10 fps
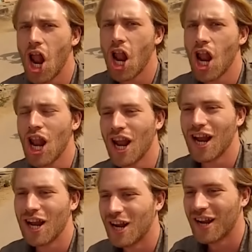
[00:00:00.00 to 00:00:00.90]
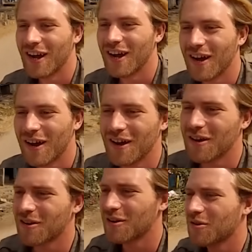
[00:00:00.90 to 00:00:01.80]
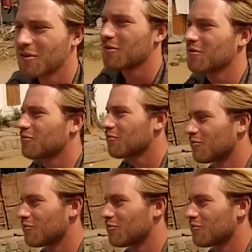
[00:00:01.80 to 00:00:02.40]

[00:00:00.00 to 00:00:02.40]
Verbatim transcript: traveling from Delhi to